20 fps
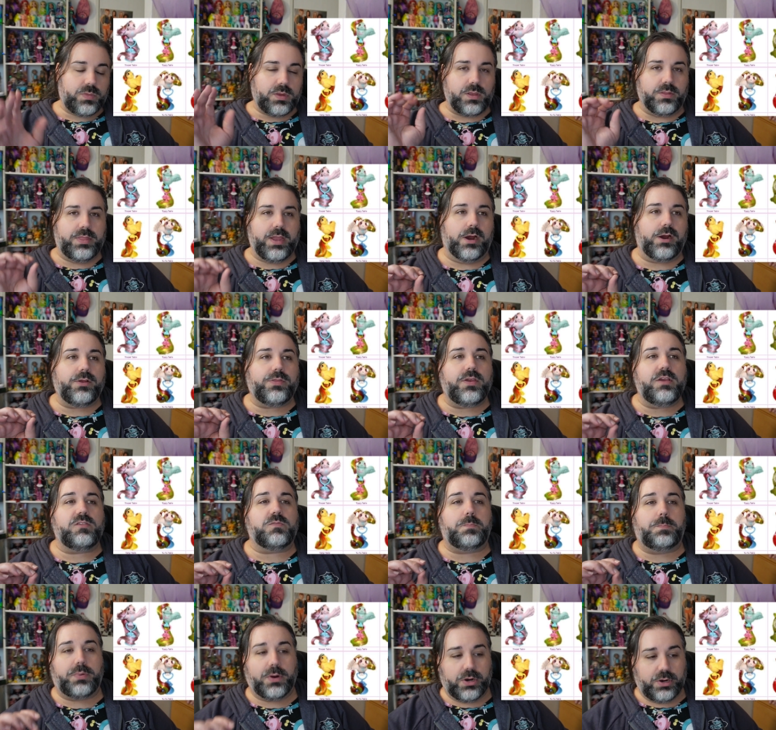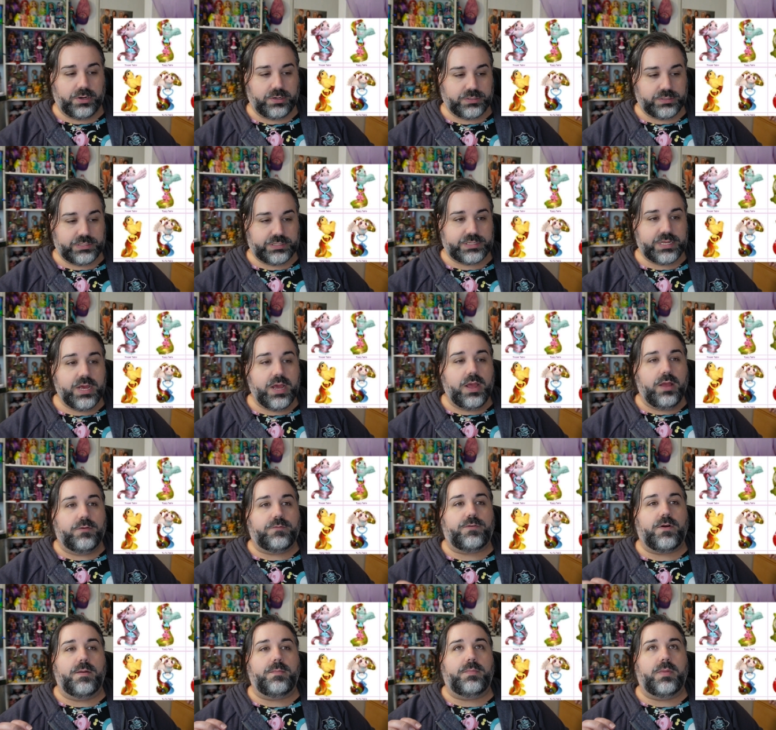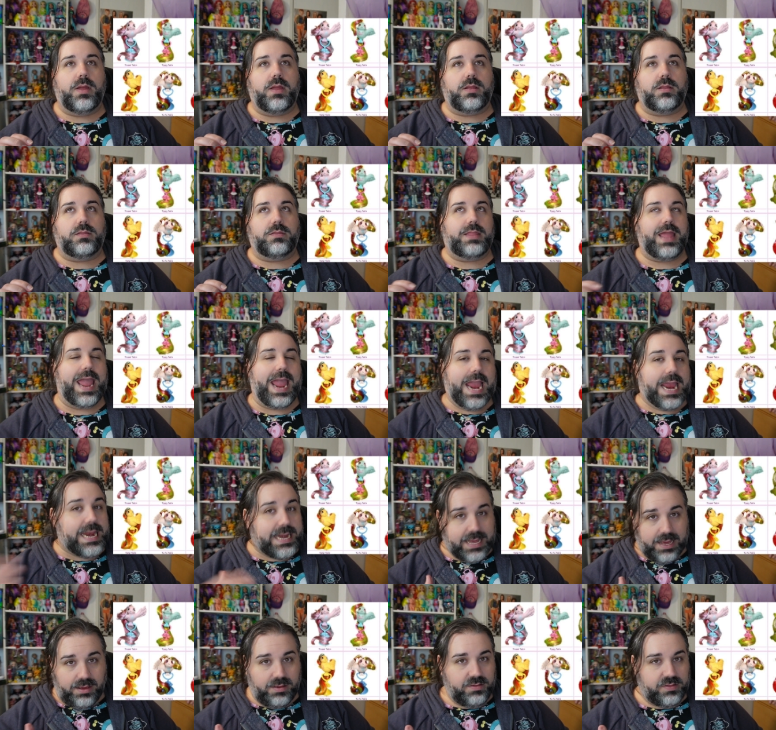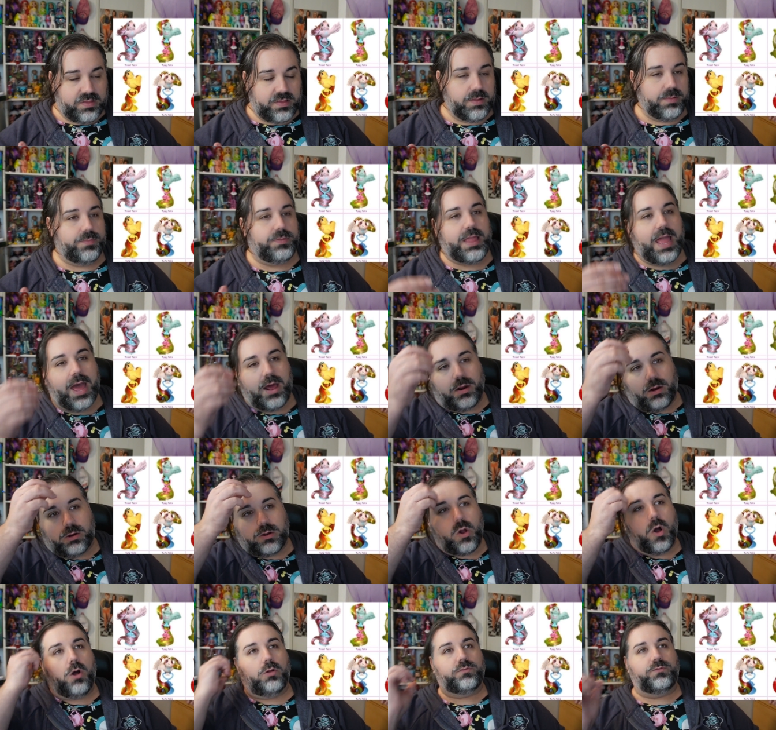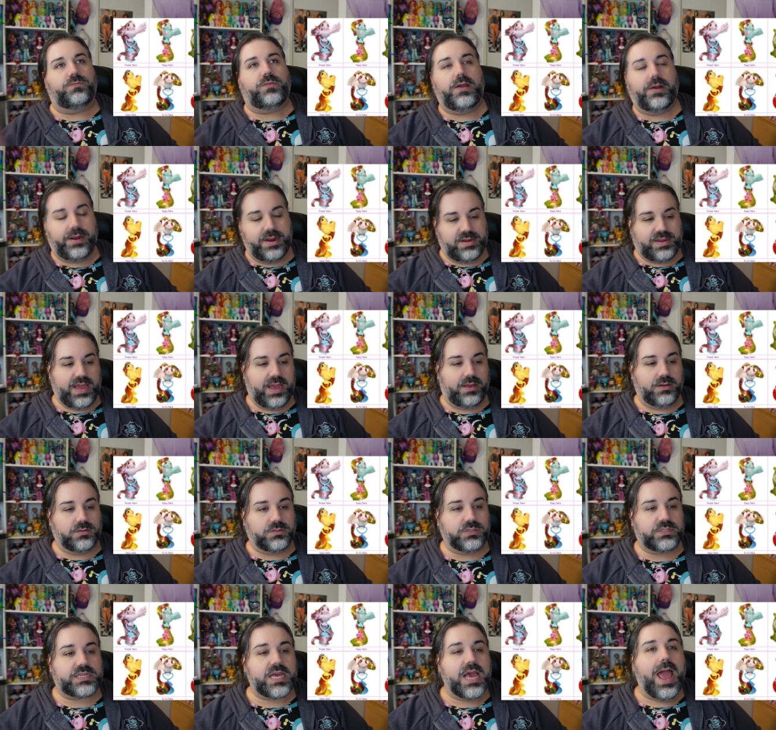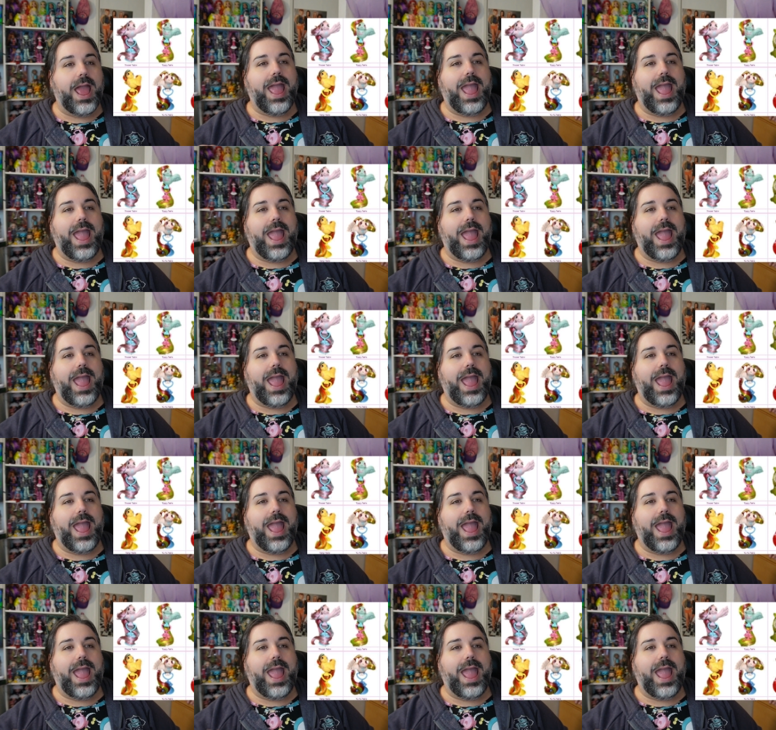there are these birds from the 80s that are called Fairy Tails.